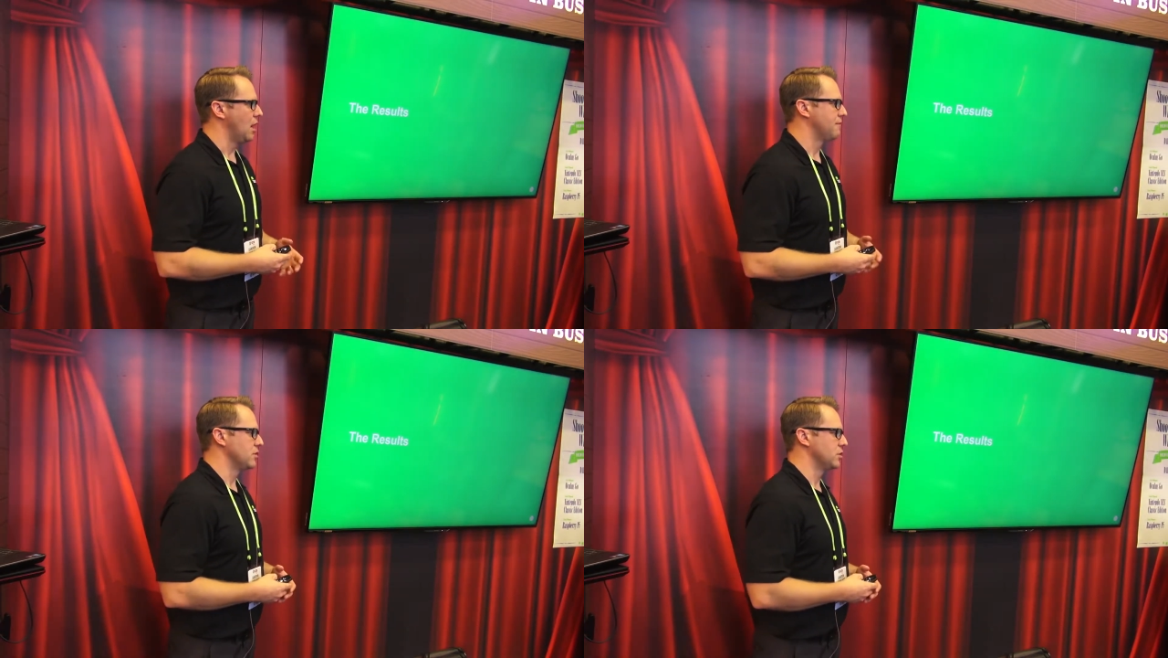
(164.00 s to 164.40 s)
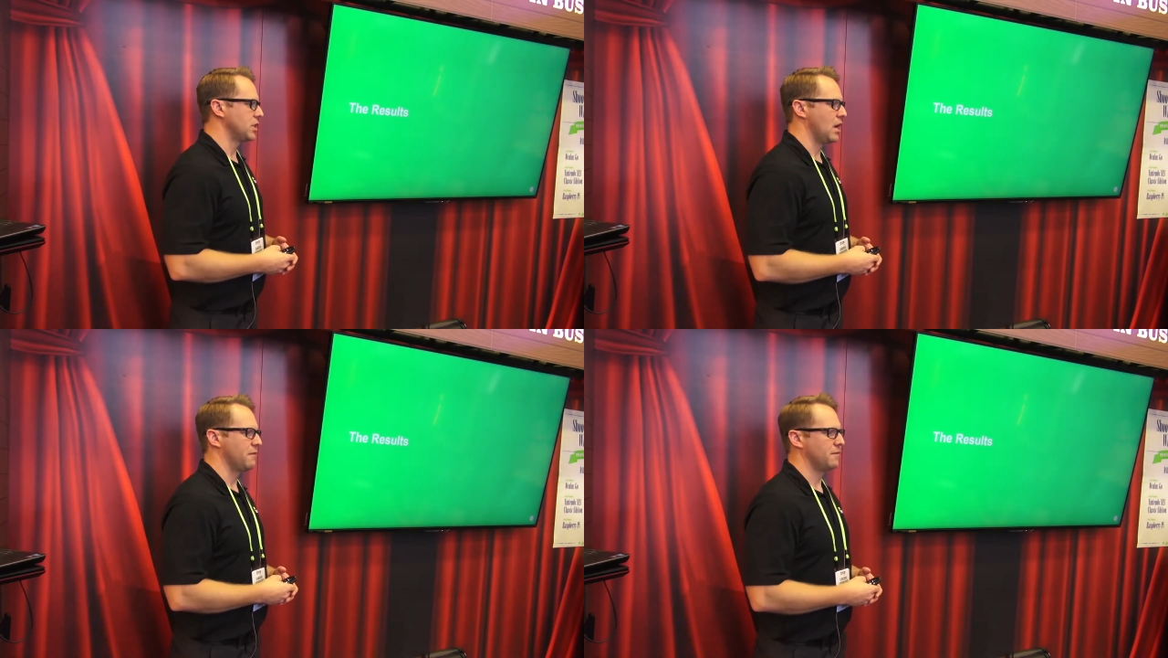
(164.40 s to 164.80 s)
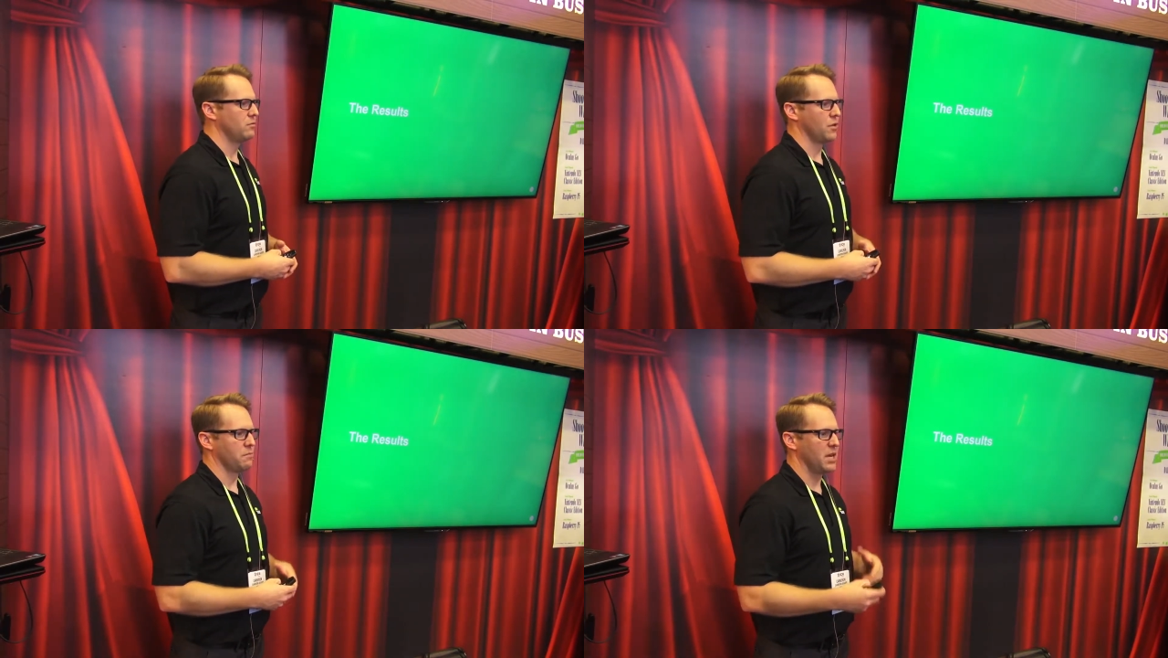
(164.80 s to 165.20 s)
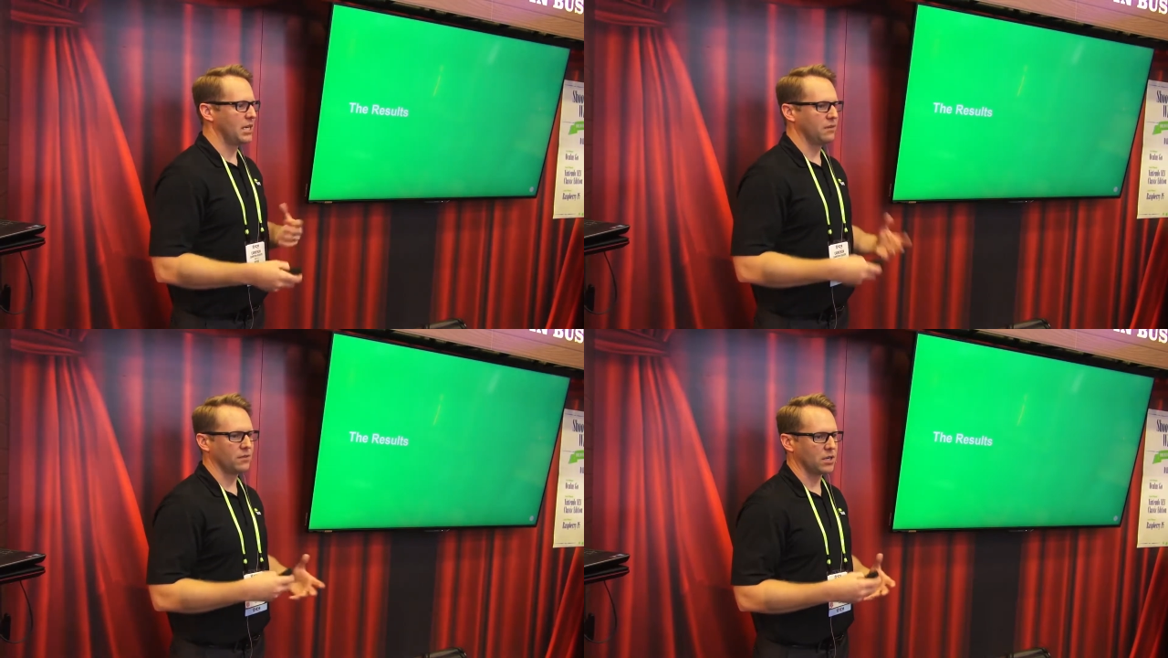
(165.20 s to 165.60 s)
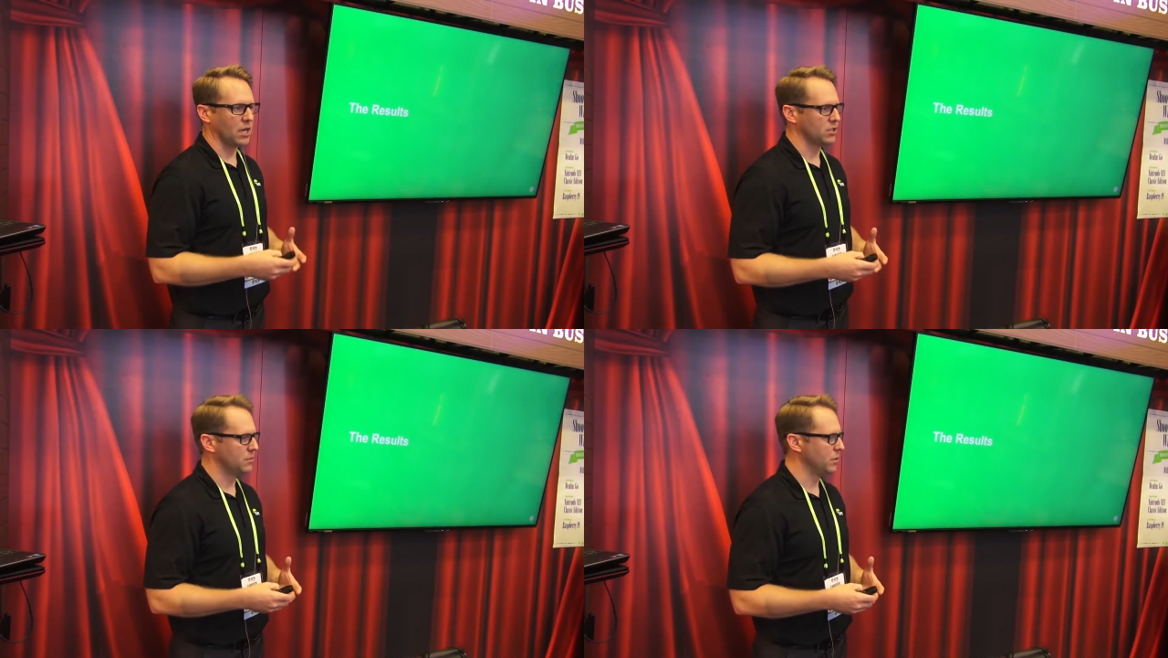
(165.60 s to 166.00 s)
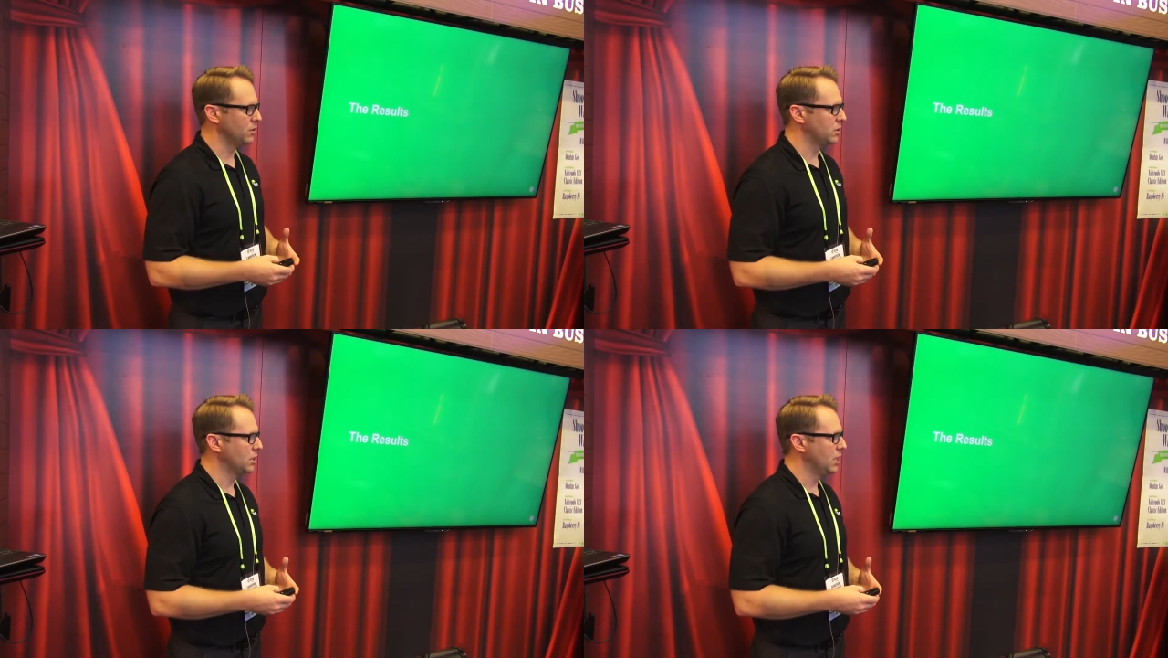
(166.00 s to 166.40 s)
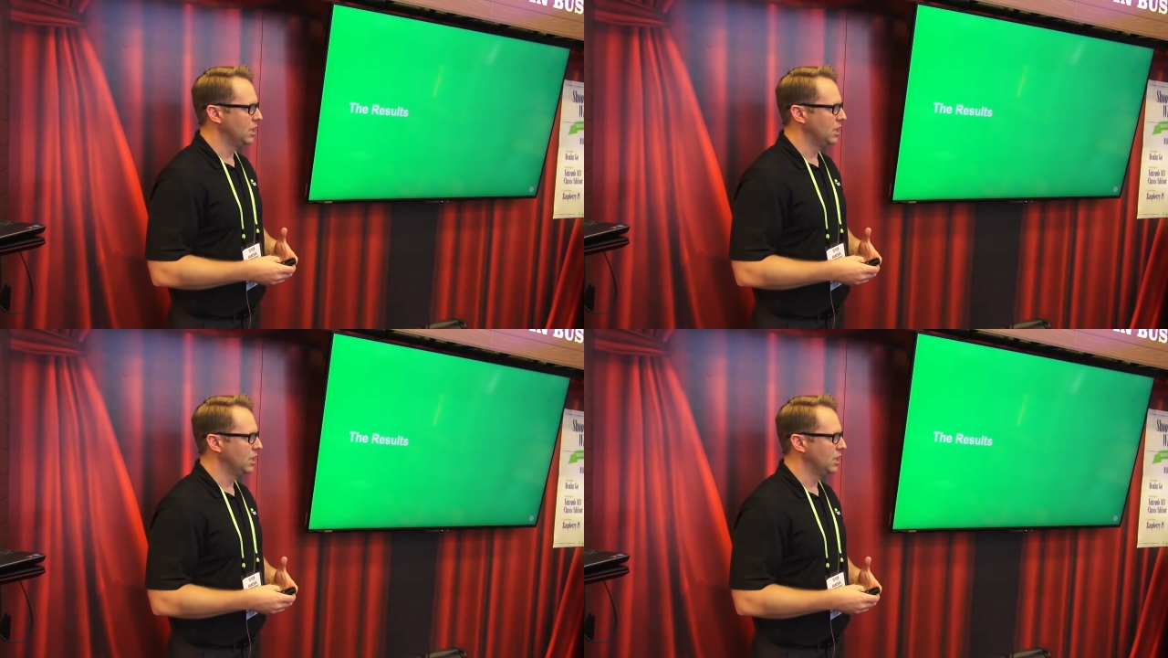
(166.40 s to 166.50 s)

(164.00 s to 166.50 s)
for SEF with many different customers.